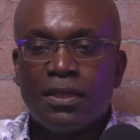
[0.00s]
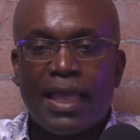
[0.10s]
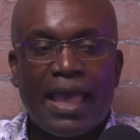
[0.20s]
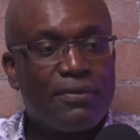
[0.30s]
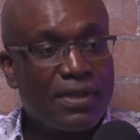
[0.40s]

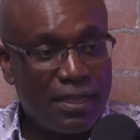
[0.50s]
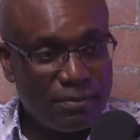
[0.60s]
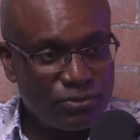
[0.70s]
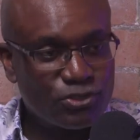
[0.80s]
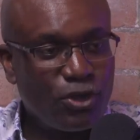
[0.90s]
how
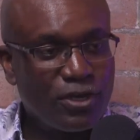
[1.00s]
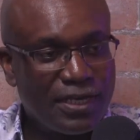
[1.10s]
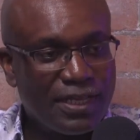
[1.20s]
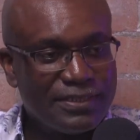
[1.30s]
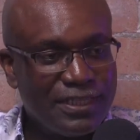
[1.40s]
comes
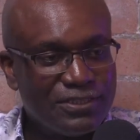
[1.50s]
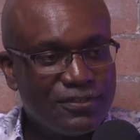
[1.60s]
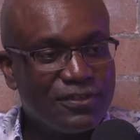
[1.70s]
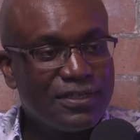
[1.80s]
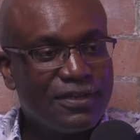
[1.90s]

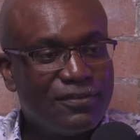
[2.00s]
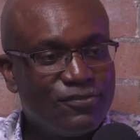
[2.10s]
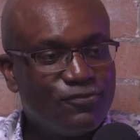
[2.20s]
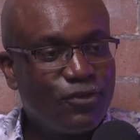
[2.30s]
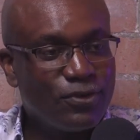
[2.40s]
colonization
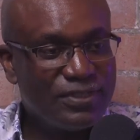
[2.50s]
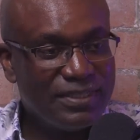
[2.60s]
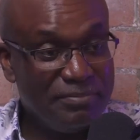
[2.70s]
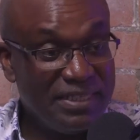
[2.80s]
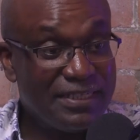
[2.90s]
followed
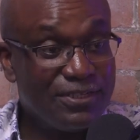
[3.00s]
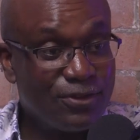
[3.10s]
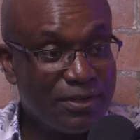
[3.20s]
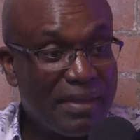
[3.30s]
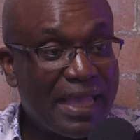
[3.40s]
immediately
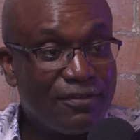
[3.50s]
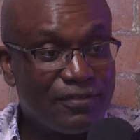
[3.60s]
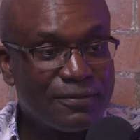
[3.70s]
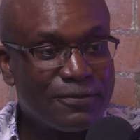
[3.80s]
on the back of it?